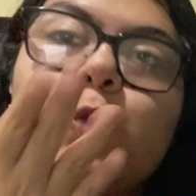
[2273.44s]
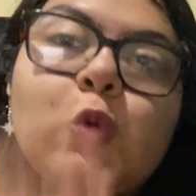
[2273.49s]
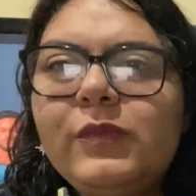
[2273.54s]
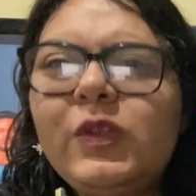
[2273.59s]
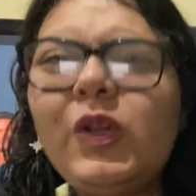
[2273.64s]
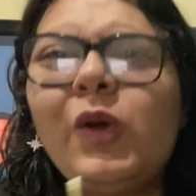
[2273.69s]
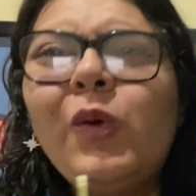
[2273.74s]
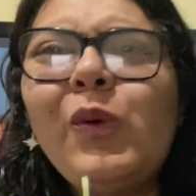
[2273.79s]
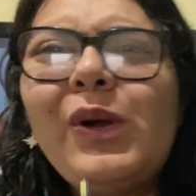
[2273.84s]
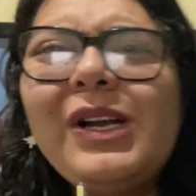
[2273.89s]

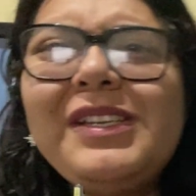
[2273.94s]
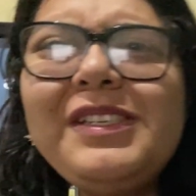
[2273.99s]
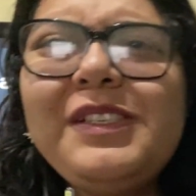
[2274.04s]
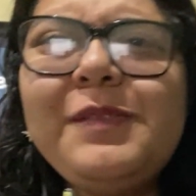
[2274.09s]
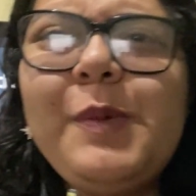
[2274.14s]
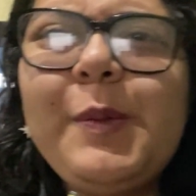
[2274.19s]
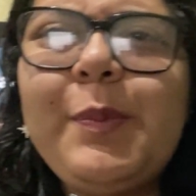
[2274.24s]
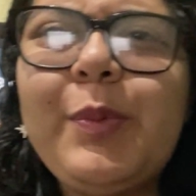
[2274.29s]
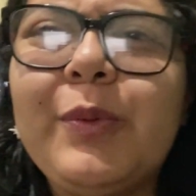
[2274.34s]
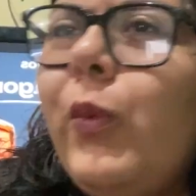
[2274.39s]
So who are these
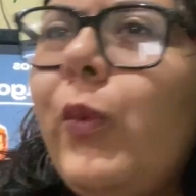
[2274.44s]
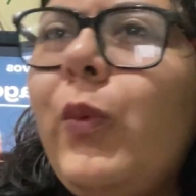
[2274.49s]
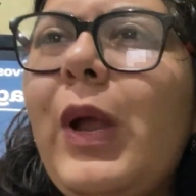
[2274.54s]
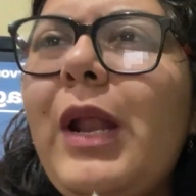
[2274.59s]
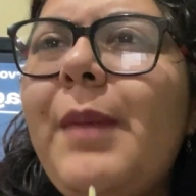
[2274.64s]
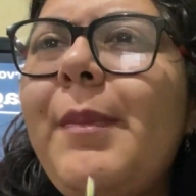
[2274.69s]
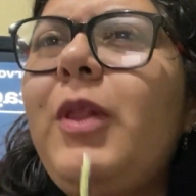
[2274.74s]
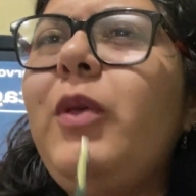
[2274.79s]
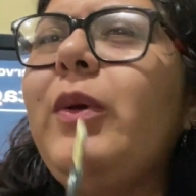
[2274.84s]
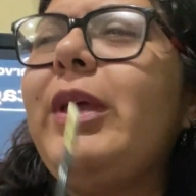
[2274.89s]
people? What
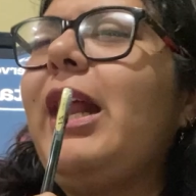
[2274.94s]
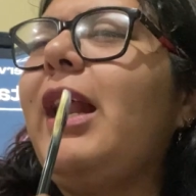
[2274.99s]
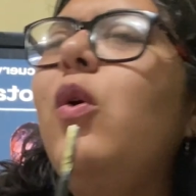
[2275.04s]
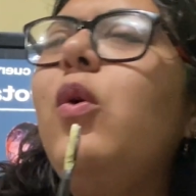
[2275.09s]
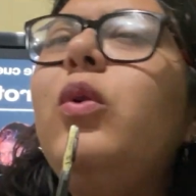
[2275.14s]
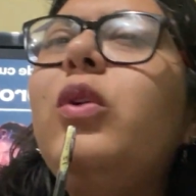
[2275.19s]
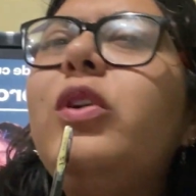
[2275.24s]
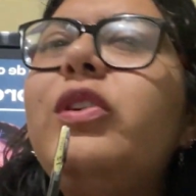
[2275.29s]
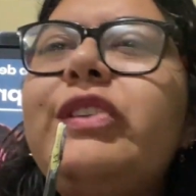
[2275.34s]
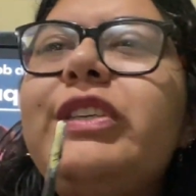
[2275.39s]
am I looking at?
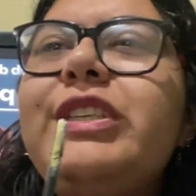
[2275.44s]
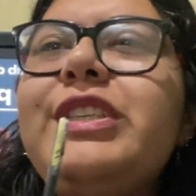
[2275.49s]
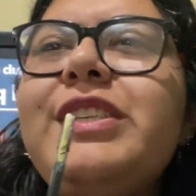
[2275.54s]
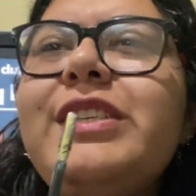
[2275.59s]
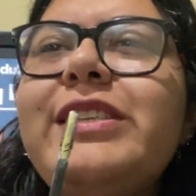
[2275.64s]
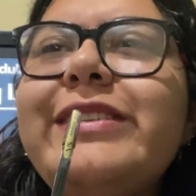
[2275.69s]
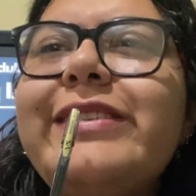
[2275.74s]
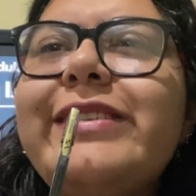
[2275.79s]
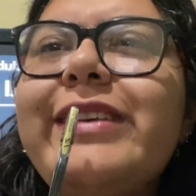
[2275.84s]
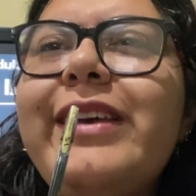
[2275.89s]
Hugo
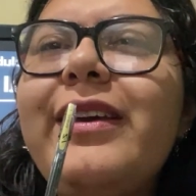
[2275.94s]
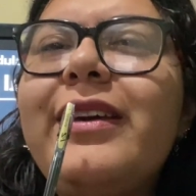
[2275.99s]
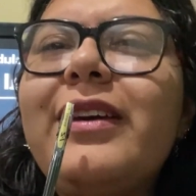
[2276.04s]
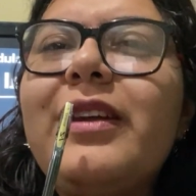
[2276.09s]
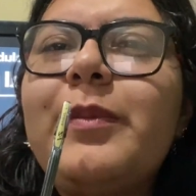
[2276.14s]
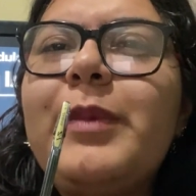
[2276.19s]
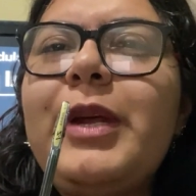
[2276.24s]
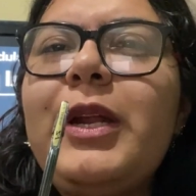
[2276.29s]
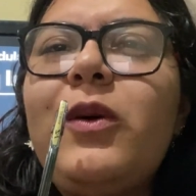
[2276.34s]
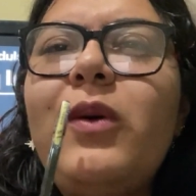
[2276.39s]
Sanchez and
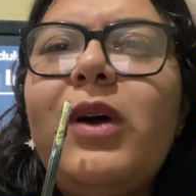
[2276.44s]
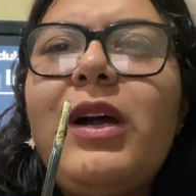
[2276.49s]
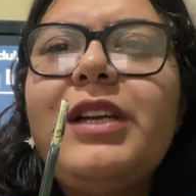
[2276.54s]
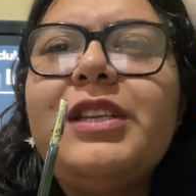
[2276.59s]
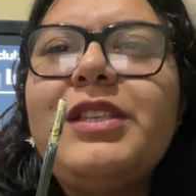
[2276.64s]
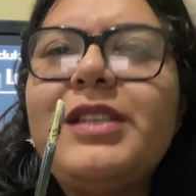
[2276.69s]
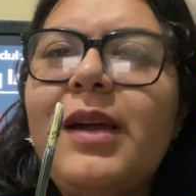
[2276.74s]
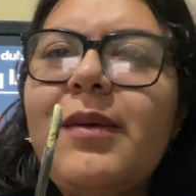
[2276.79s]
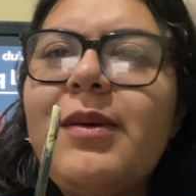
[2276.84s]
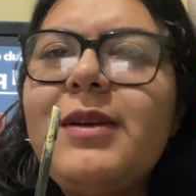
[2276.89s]
Carmelo are
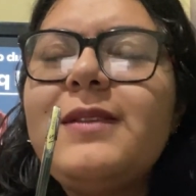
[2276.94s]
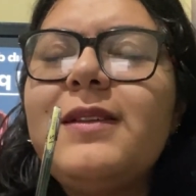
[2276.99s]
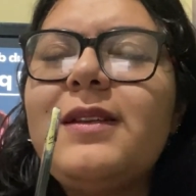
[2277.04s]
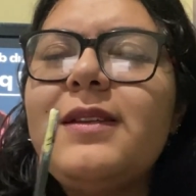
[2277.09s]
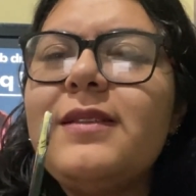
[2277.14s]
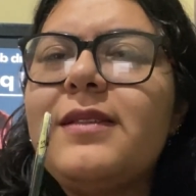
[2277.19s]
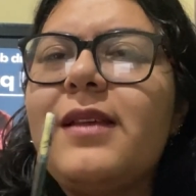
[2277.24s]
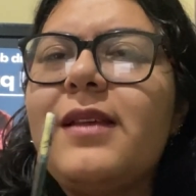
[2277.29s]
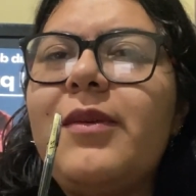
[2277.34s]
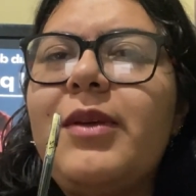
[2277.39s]
Chavas and
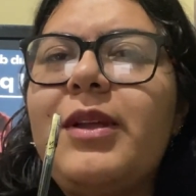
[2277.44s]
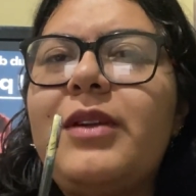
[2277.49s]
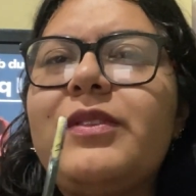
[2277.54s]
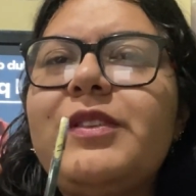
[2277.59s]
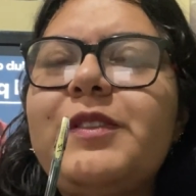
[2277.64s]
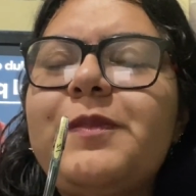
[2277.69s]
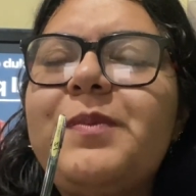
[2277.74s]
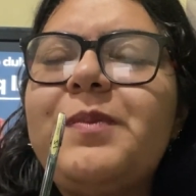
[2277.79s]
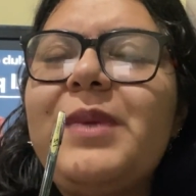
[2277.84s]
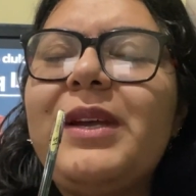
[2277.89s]
Isabel
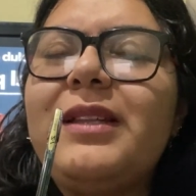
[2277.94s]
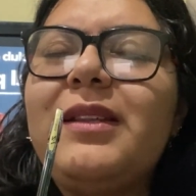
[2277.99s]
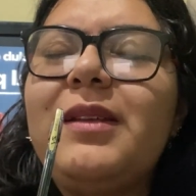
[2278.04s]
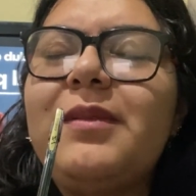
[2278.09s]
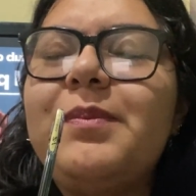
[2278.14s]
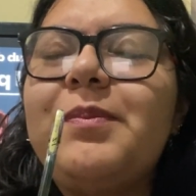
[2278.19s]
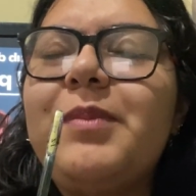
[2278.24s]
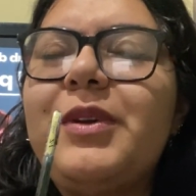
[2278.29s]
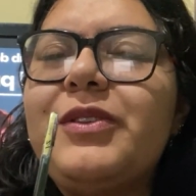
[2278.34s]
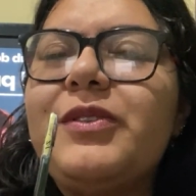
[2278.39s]

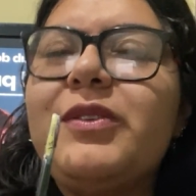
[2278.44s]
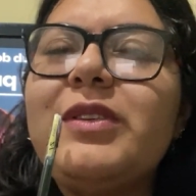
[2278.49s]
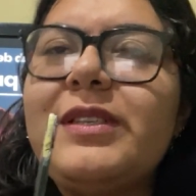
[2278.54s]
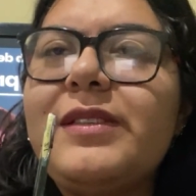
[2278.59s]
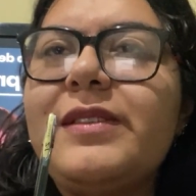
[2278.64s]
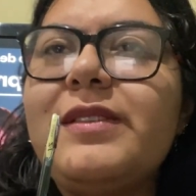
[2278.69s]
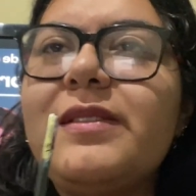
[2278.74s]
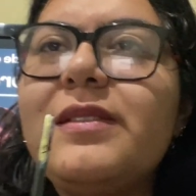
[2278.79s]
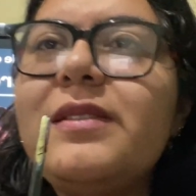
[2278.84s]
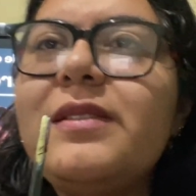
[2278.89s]
respective personal
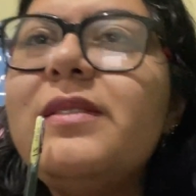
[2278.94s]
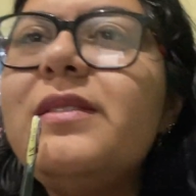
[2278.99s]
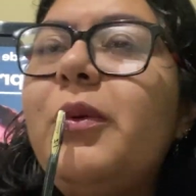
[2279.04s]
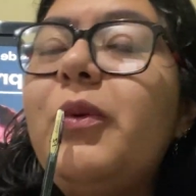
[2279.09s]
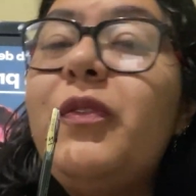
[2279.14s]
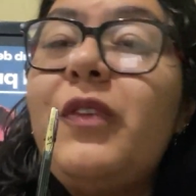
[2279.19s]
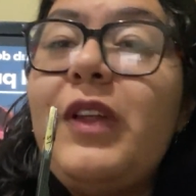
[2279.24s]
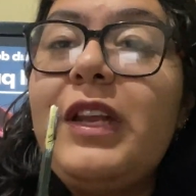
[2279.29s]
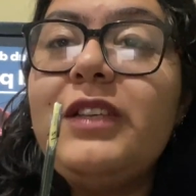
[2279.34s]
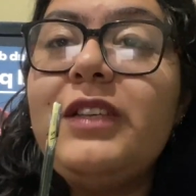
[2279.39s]
assistants.
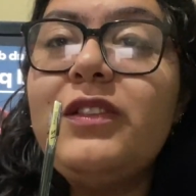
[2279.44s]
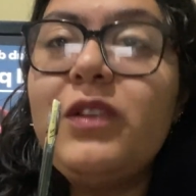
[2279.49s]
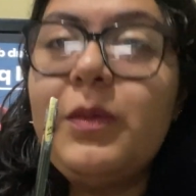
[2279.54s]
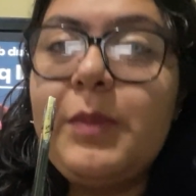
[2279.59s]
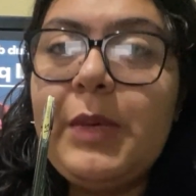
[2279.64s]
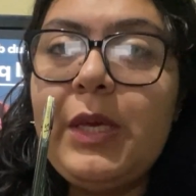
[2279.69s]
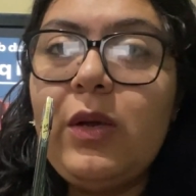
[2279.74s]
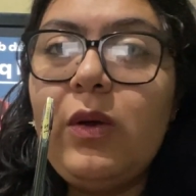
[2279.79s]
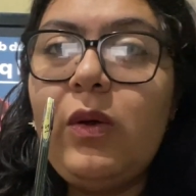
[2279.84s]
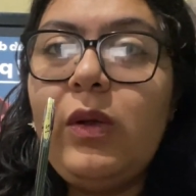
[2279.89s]
Felix Domingo,